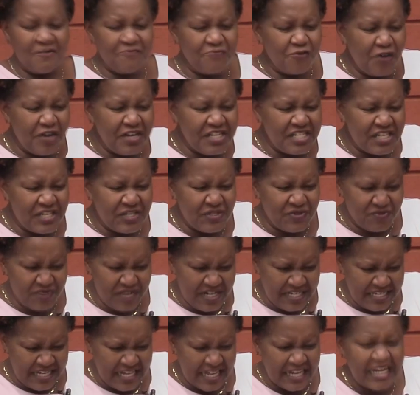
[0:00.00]
For it is
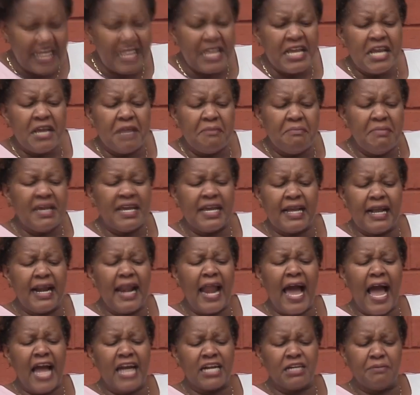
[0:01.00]
written, be
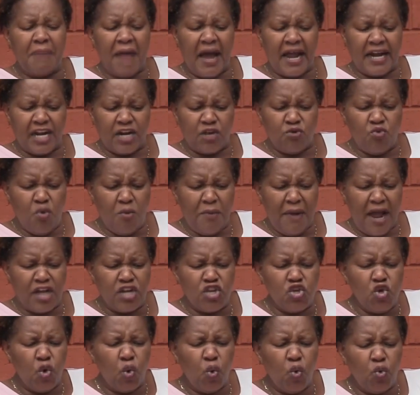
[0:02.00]
glad, barren woman,
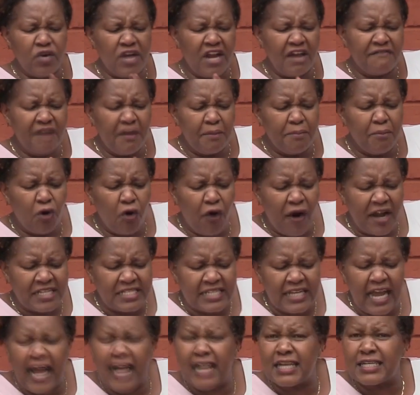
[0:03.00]
you who never bore a
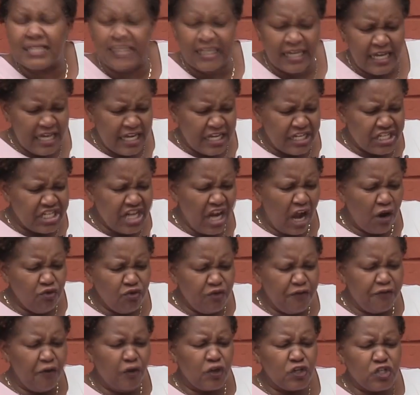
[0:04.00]
child.
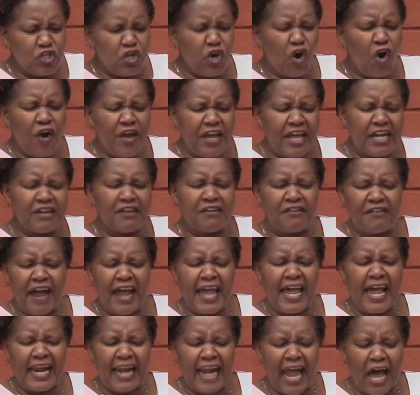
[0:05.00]
Shout for joy and
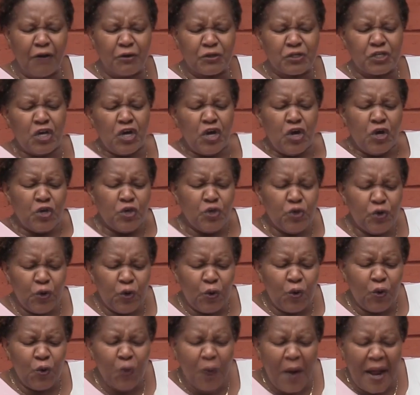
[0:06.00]
cry aloud,
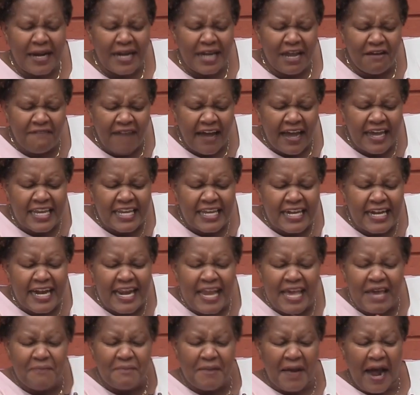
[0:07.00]
you who were never in
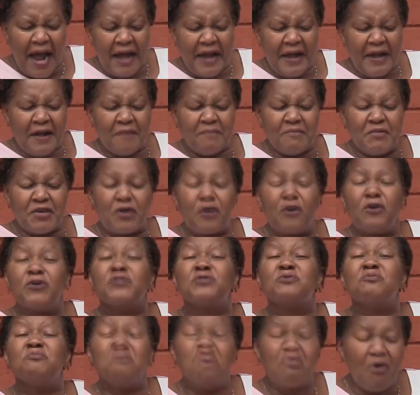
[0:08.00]
labor.
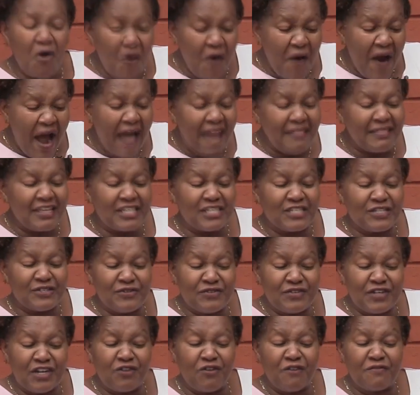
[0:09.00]
Because more are the
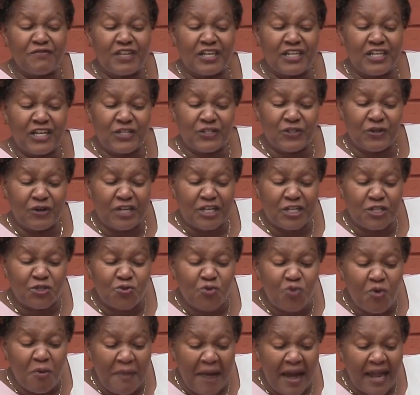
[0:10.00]
children of the desolate
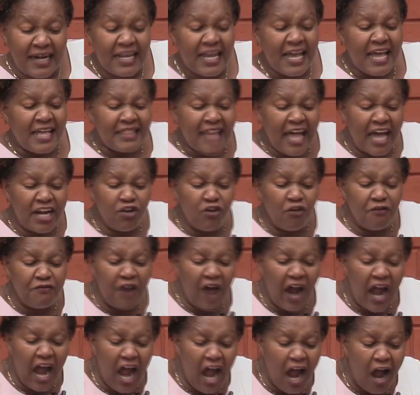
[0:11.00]
woman than
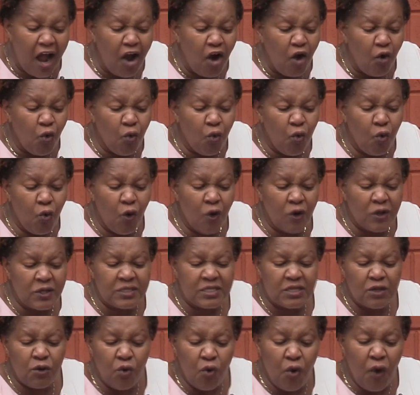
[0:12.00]
of her
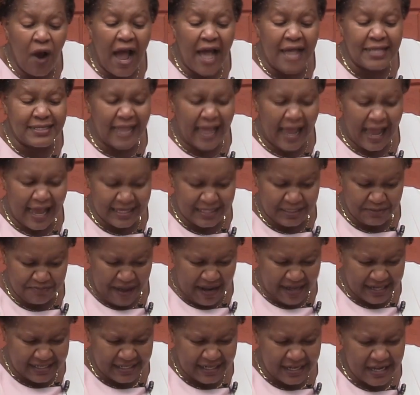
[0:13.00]
who has a
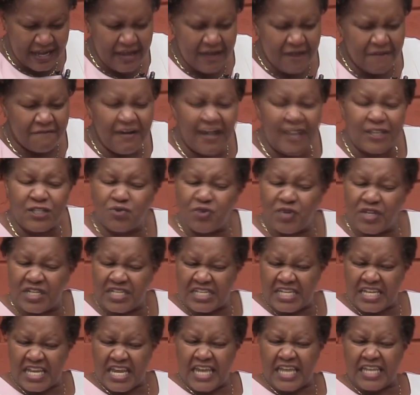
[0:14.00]
husband. Verse
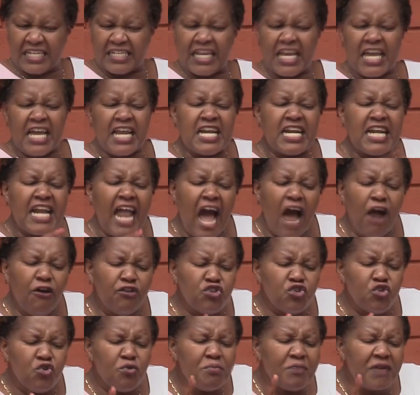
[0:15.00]
28, now
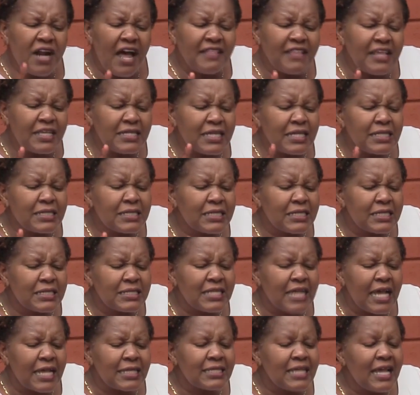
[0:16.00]
you brothers and
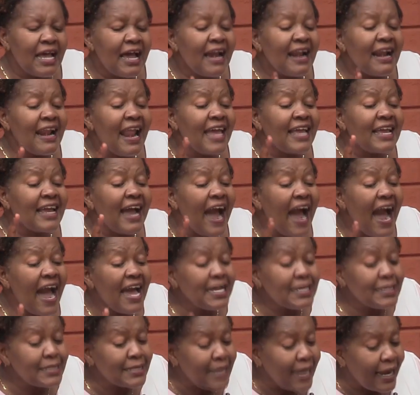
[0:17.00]
sisters, like
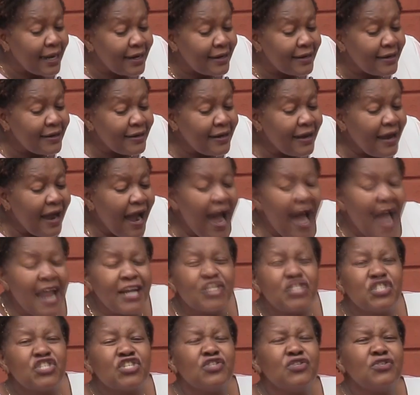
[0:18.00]
Isaac, are
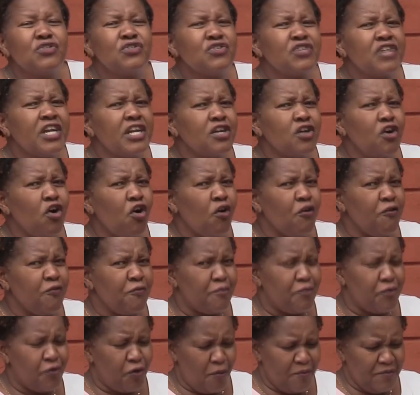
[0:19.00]
children
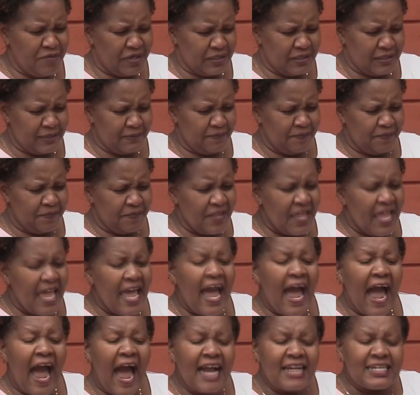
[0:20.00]
of promise.
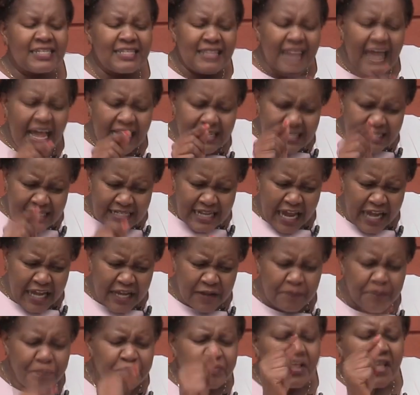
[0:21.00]
At that
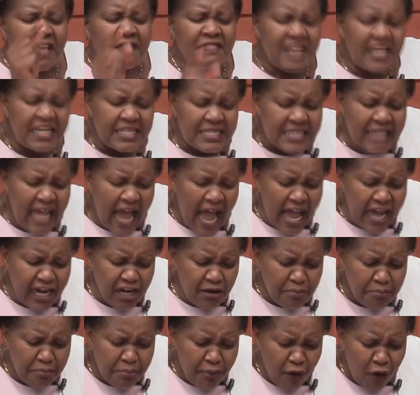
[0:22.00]
time, the
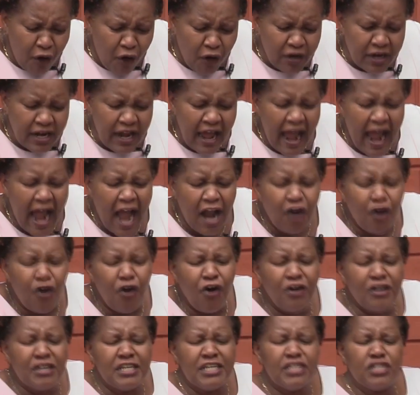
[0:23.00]
son born
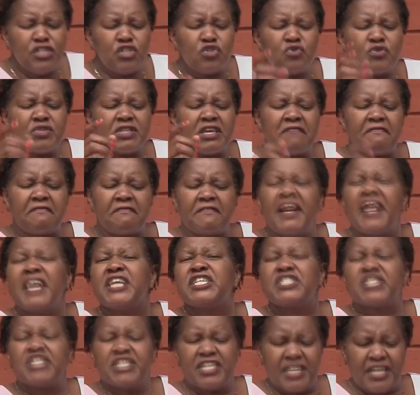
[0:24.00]
according to the
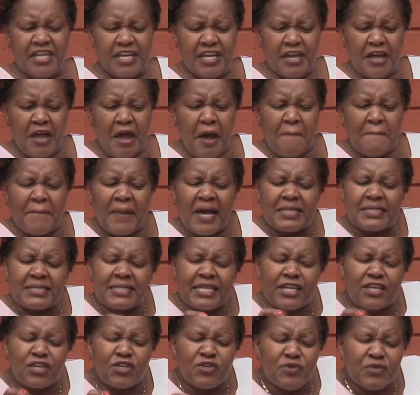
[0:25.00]
flesh
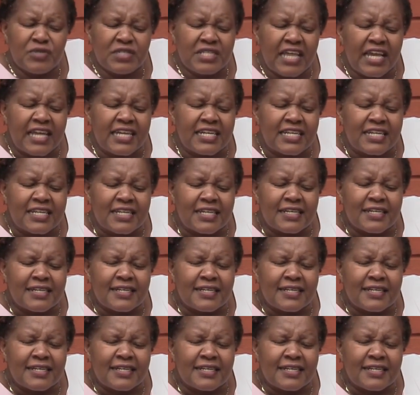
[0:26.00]
persecuted